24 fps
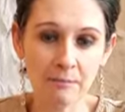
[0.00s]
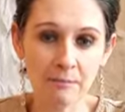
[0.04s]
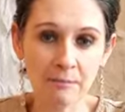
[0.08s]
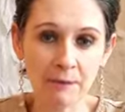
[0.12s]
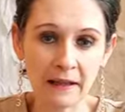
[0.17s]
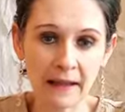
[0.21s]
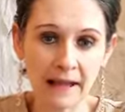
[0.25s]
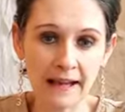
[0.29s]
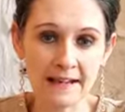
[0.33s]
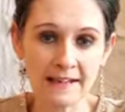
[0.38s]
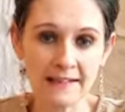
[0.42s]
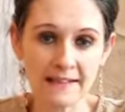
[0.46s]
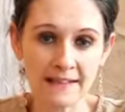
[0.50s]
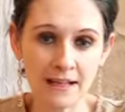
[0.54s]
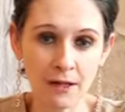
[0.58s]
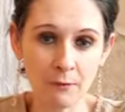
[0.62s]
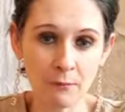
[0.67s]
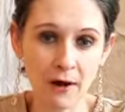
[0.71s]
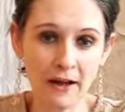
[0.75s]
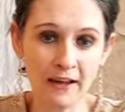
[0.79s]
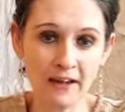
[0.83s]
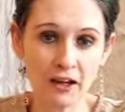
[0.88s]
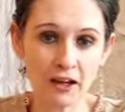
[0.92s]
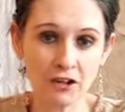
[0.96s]
place here
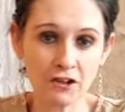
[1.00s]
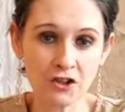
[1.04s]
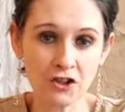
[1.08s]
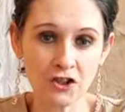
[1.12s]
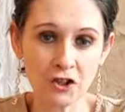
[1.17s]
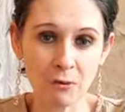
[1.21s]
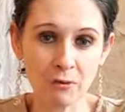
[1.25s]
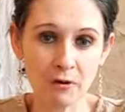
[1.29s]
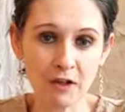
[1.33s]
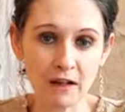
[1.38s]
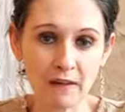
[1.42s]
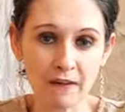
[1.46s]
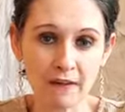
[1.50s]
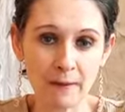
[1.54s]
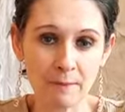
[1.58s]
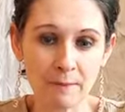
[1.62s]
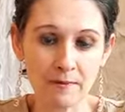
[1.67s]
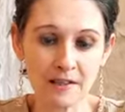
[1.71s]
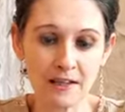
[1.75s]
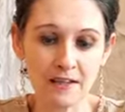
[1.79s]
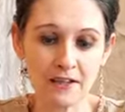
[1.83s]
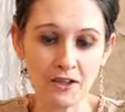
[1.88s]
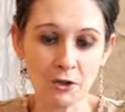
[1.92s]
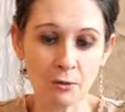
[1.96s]
where you can sew your
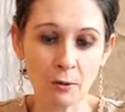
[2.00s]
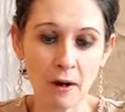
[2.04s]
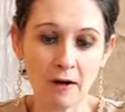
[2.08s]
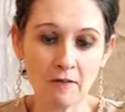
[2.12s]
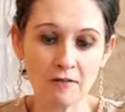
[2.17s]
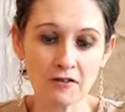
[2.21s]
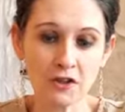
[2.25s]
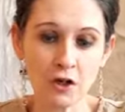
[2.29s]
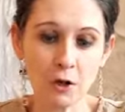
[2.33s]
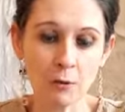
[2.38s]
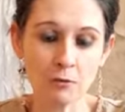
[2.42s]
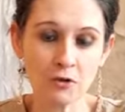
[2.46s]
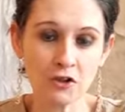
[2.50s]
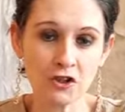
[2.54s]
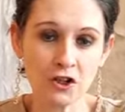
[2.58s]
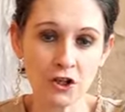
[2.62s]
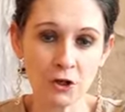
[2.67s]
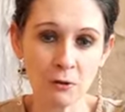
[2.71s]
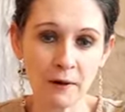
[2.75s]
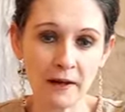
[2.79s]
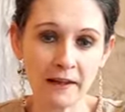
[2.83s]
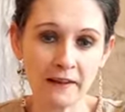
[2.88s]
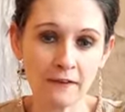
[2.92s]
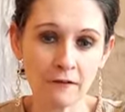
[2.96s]
clips in. So I've sewn
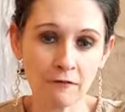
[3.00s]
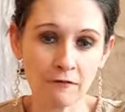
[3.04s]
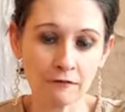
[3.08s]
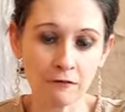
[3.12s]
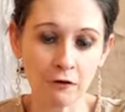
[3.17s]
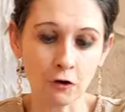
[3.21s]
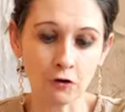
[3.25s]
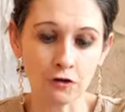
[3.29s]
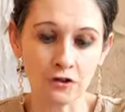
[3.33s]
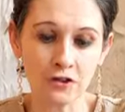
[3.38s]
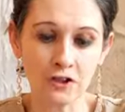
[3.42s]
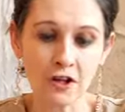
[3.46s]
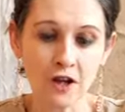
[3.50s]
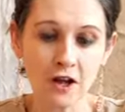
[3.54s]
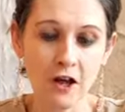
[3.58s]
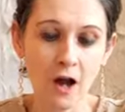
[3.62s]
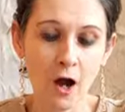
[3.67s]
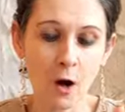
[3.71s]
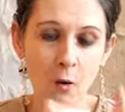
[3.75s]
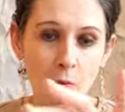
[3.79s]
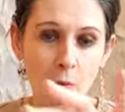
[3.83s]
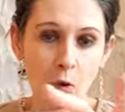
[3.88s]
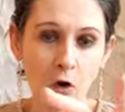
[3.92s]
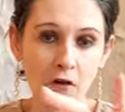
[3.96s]
two in the front
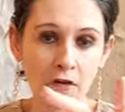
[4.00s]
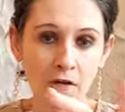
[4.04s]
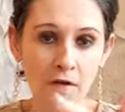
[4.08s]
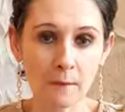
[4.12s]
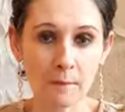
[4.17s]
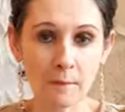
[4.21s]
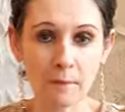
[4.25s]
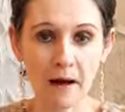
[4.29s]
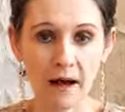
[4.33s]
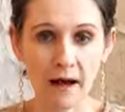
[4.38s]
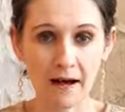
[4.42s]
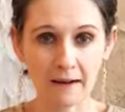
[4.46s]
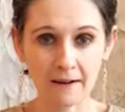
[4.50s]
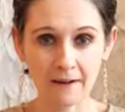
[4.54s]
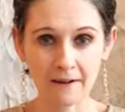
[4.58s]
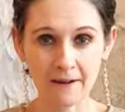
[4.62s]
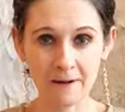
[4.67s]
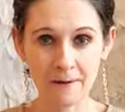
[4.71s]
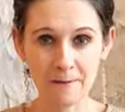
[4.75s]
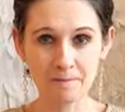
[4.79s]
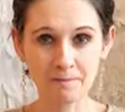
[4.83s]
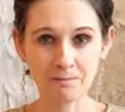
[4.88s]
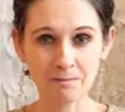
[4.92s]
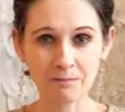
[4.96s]
and one at the back.
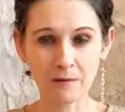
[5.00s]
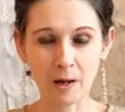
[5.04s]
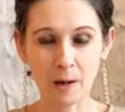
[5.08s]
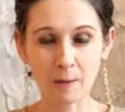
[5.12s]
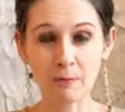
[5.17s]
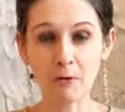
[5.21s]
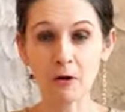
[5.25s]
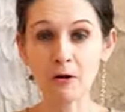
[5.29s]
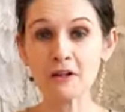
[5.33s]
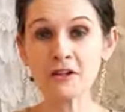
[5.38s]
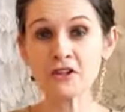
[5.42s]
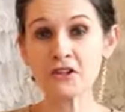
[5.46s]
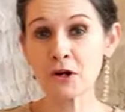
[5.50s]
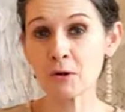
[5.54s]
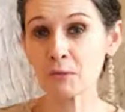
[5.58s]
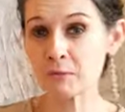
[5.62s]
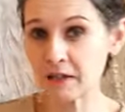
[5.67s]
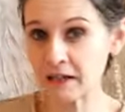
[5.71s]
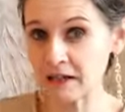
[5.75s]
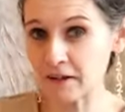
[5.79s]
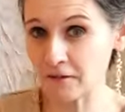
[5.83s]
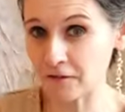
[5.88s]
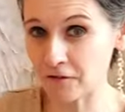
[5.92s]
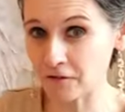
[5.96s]
I probably don't
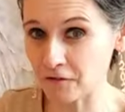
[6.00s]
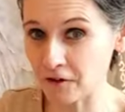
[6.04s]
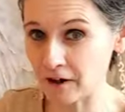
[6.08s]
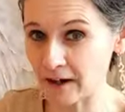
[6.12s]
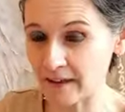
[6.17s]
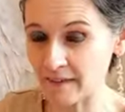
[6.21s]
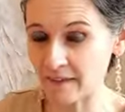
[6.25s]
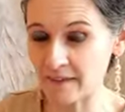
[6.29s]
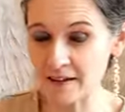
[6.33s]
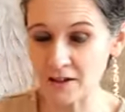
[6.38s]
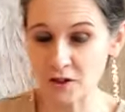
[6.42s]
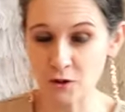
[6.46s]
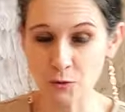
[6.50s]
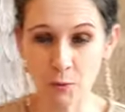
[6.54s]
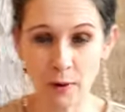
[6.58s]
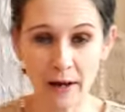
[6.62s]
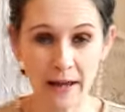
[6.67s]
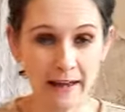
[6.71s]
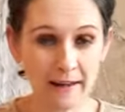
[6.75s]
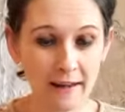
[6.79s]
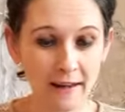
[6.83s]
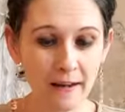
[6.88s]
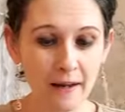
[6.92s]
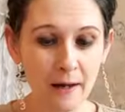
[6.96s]
need three in this
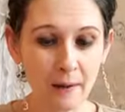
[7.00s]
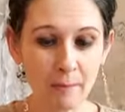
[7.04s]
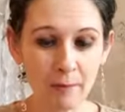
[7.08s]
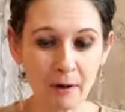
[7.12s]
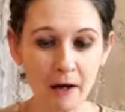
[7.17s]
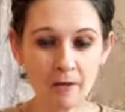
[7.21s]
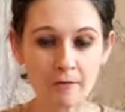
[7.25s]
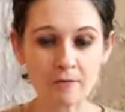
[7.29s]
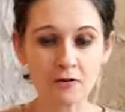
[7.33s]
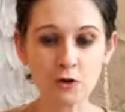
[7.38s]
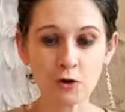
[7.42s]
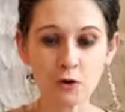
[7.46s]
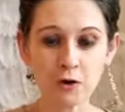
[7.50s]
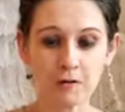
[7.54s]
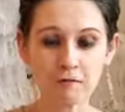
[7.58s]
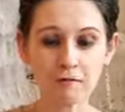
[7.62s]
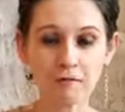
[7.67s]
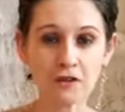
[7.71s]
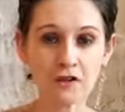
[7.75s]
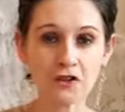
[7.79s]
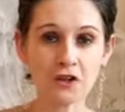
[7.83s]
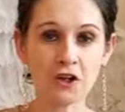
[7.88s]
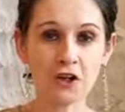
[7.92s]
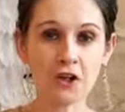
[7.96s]
wig, but I've done it
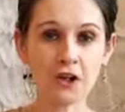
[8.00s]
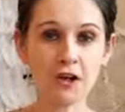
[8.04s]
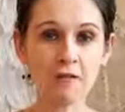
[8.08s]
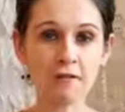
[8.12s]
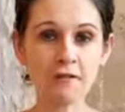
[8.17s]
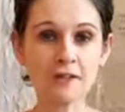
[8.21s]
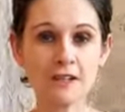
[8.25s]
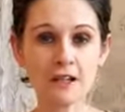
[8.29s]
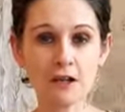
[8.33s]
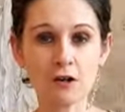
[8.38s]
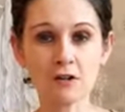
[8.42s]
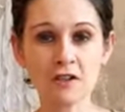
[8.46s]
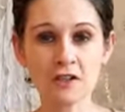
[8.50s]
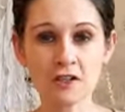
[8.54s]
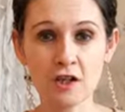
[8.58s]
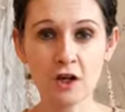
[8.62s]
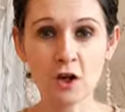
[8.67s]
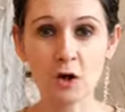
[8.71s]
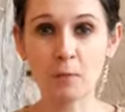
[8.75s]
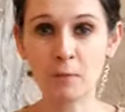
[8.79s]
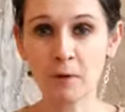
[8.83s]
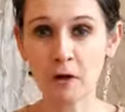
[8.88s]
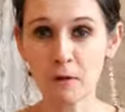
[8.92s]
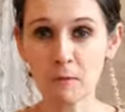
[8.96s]
for security because I
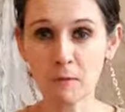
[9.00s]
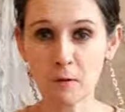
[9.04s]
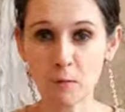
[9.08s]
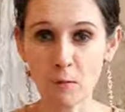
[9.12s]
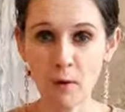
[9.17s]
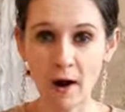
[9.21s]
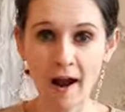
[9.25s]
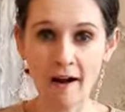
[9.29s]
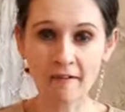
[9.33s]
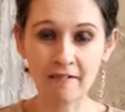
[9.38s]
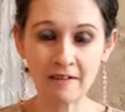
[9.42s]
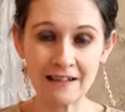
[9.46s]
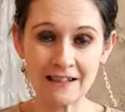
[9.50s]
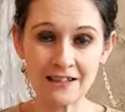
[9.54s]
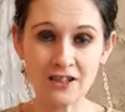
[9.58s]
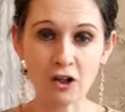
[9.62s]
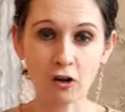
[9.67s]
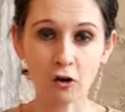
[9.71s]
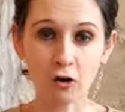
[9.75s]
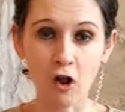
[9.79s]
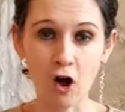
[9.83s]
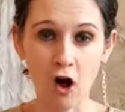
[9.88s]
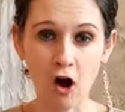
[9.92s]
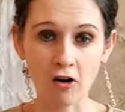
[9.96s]
know I'm going to be wearing it a
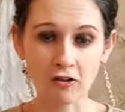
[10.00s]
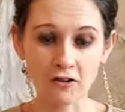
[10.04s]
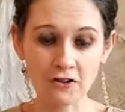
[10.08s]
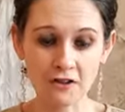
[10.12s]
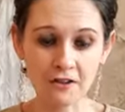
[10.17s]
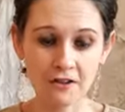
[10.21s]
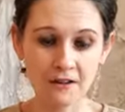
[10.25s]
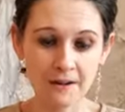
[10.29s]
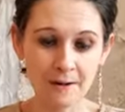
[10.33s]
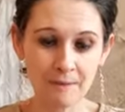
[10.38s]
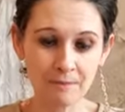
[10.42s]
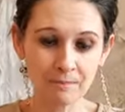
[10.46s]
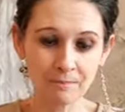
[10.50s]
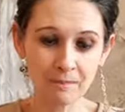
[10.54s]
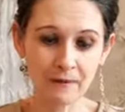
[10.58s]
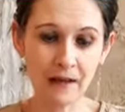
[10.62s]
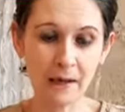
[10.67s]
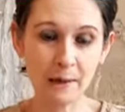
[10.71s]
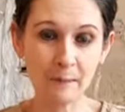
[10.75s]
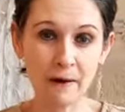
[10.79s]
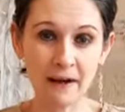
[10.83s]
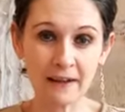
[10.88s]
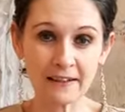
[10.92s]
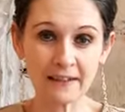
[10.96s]
lot.
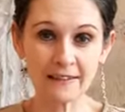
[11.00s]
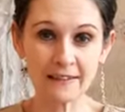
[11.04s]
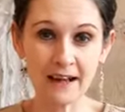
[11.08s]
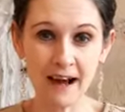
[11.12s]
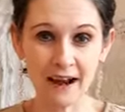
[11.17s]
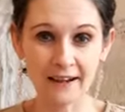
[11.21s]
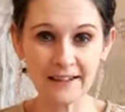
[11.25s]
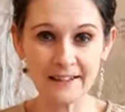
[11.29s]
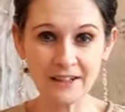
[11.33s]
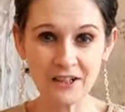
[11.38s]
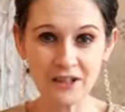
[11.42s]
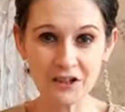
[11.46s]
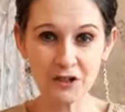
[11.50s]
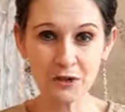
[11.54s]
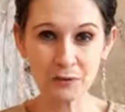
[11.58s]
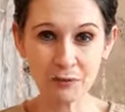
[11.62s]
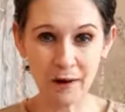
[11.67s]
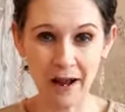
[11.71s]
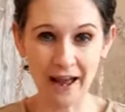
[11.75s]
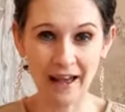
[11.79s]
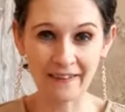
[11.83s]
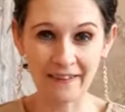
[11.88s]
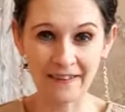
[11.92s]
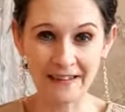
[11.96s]
And I'm excited to
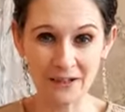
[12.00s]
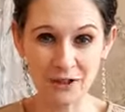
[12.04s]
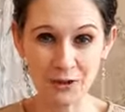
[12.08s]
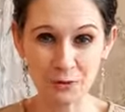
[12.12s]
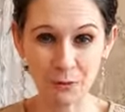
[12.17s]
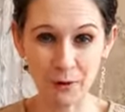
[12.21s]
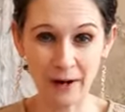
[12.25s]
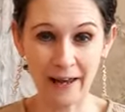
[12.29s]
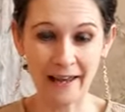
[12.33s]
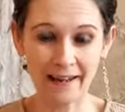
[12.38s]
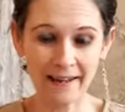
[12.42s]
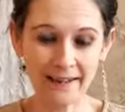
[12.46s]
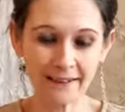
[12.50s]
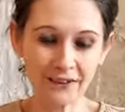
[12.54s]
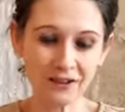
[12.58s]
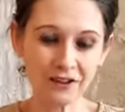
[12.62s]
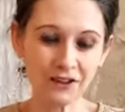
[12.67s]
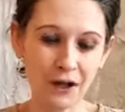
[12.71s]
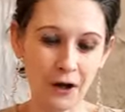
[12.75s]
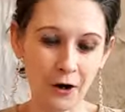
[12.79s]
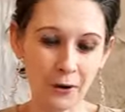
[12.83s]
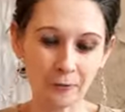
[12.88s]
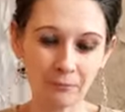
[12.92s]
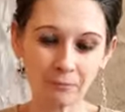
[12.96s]
wear this wig.
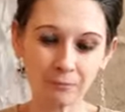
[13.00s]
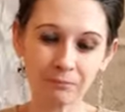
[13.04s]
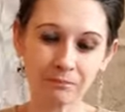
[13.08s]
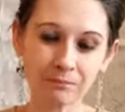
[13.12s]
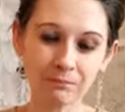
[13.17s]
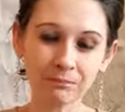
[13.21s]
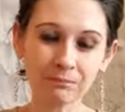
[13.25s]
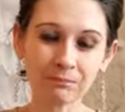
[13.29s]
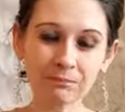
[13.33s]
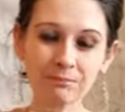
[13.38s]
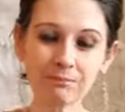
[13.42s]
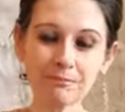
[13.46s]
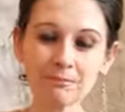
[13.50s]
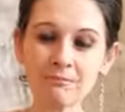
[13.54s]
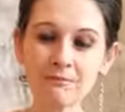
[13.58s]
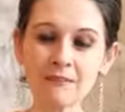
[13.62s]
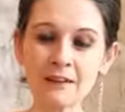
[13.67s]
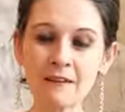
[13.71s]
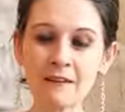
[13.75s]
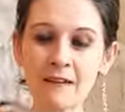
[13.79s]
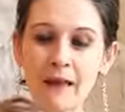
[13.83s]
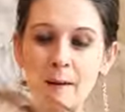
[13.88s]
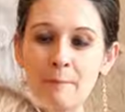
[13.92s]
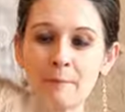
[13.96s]
So
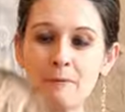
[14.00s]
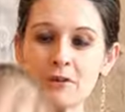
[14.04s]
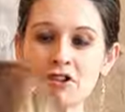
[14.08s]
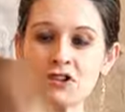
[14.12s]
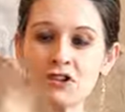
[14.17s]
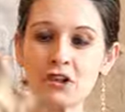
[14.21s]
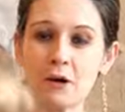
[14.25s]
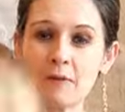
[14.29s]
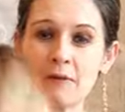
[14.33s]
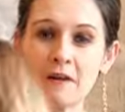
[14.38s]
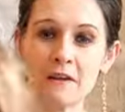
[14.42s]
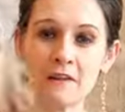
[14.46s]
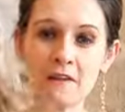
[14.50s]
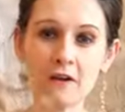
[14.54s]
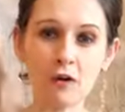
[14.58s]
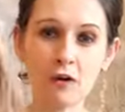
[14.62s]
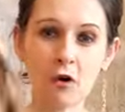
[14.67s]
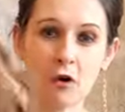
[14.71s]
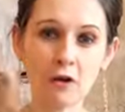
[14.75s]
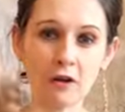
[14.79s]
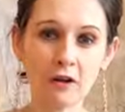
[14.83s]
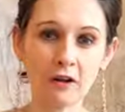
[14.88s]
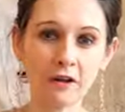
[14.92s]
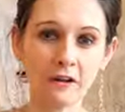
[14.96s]
let me show you the
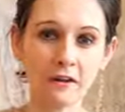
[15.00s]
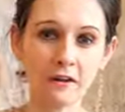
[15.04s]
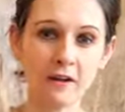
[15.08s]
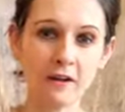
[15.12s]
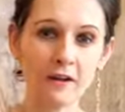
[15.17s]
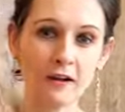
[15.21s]
colour.